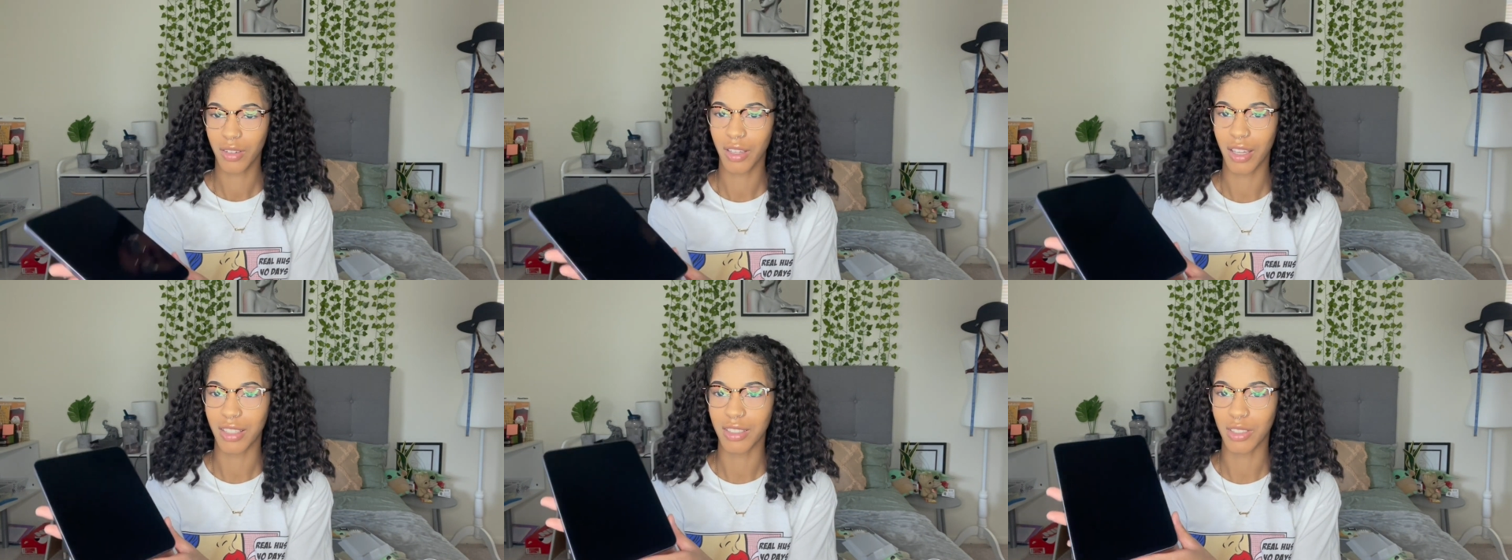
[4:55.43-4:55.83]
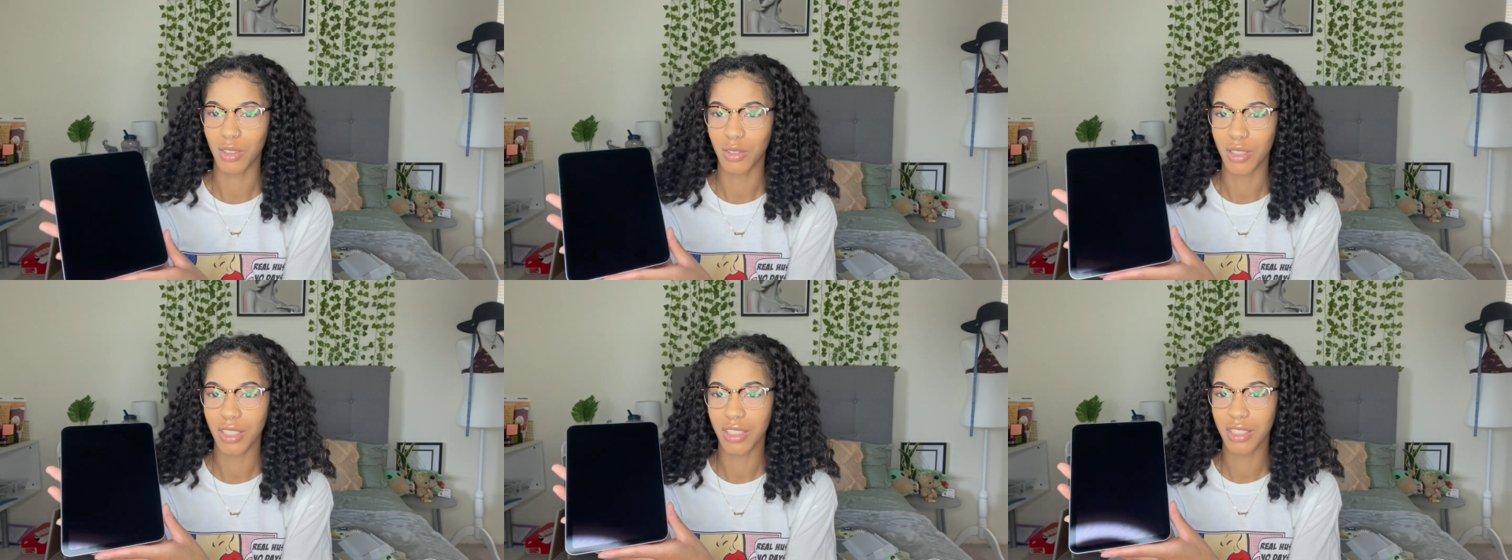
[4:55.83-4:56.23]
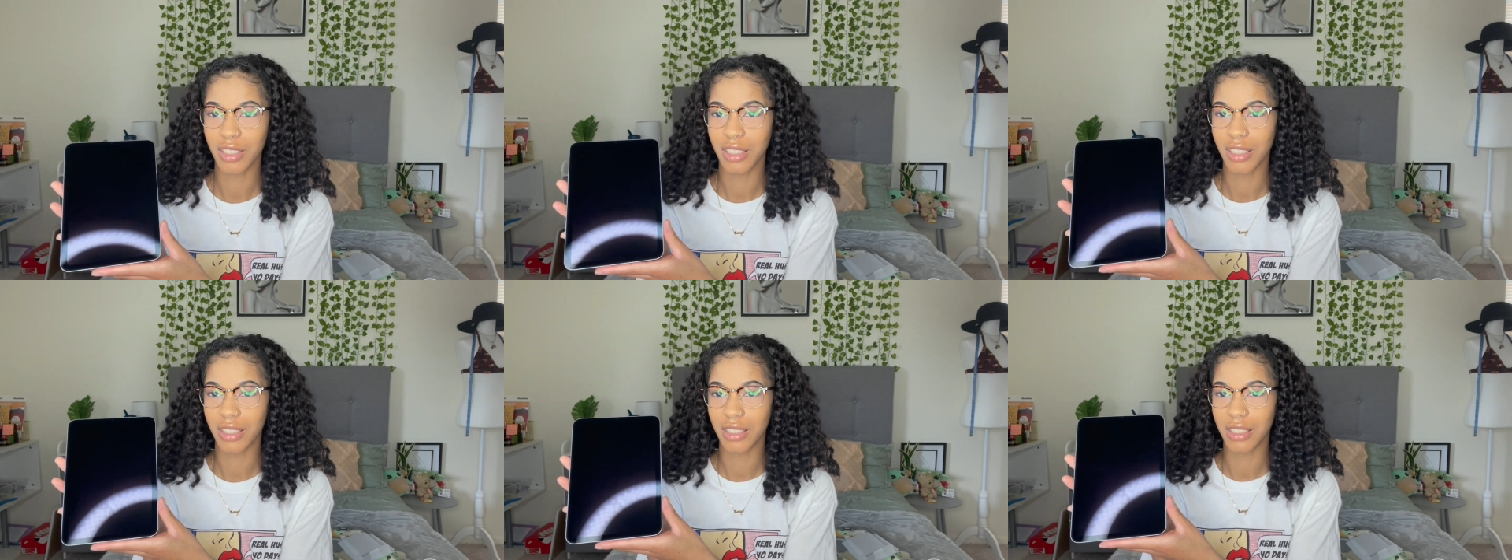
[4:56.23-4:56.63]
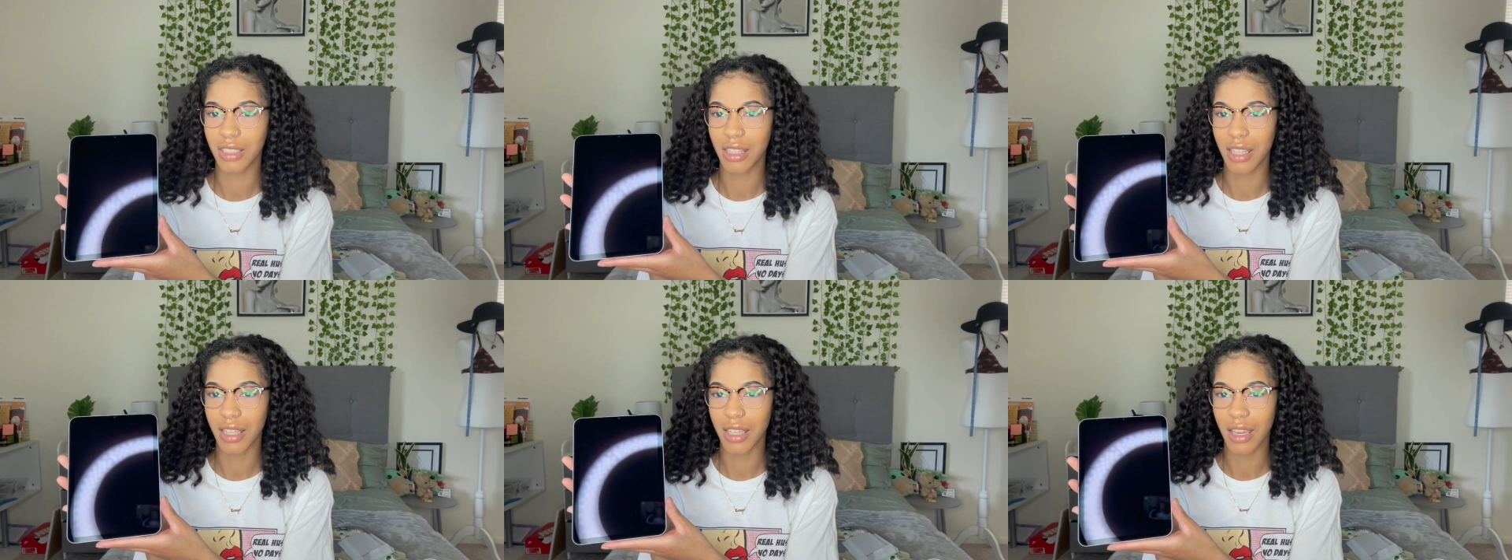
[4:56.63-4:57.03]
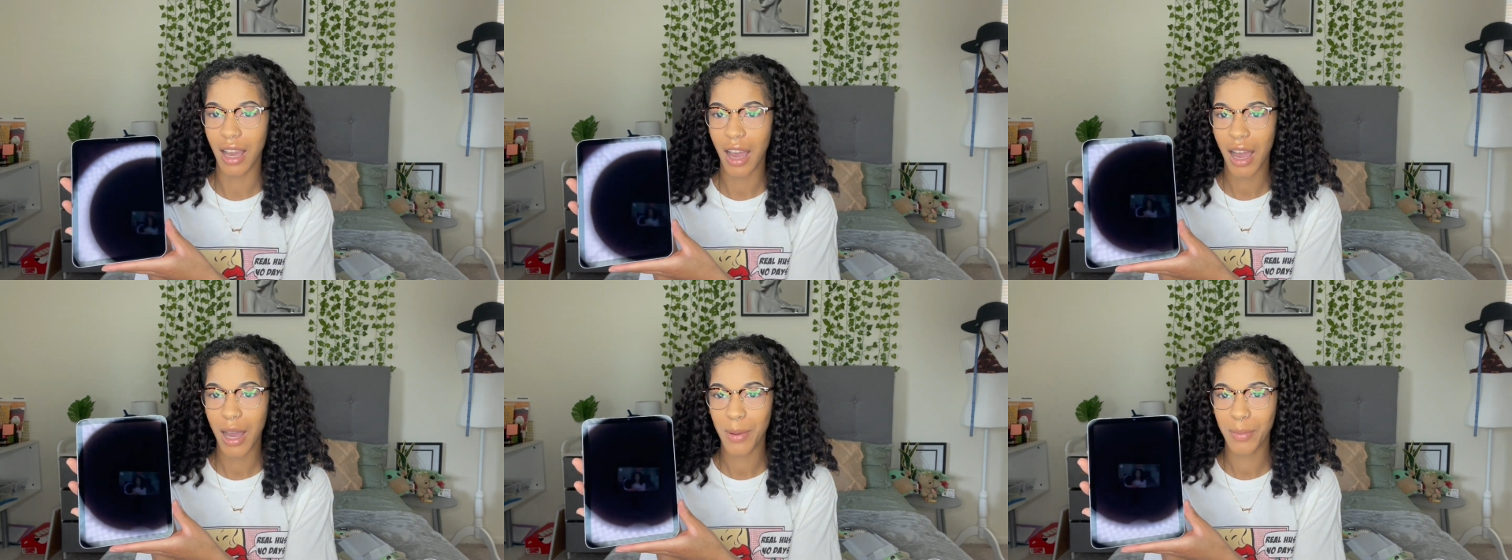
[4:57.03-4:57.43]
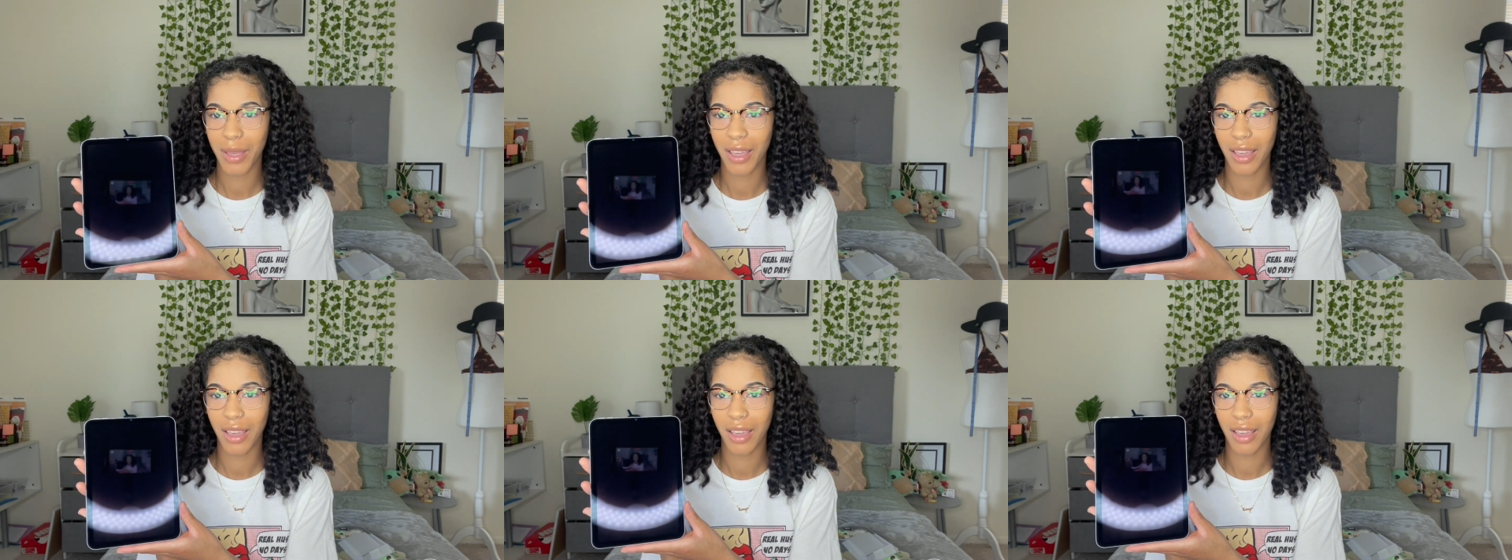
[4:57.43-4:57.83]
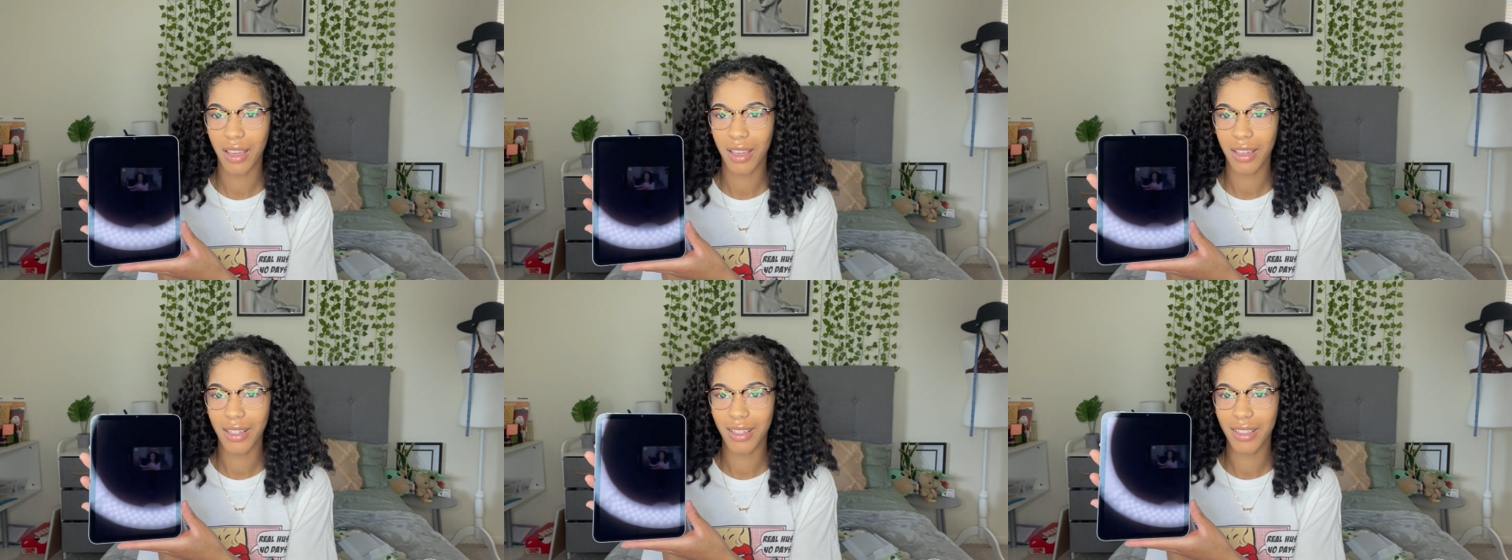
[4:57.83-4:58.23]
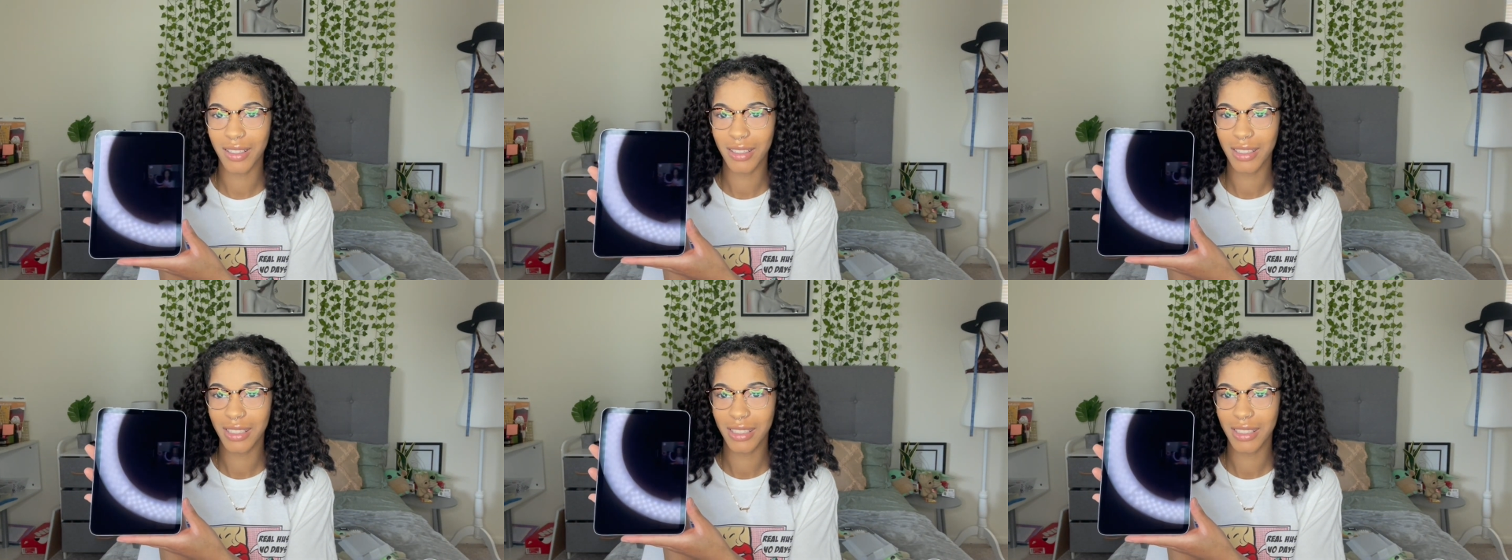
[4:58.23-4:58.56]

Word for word: Okay, so this is the iPad.